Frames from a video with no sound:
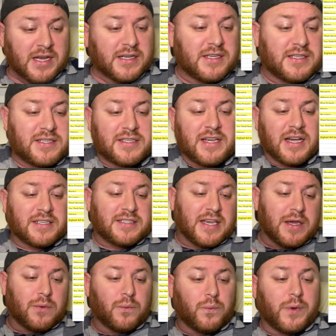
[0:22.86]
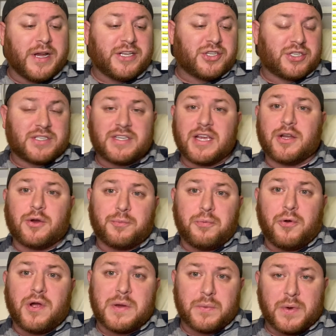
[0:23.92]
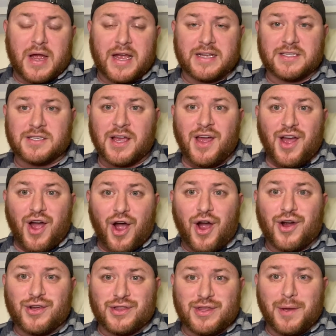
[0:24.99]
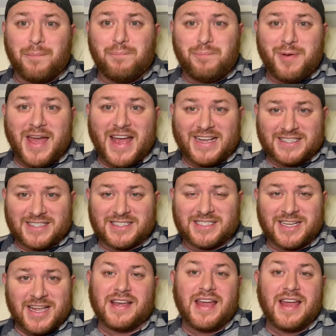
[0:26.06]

discussing which Cedar Point rides are the best,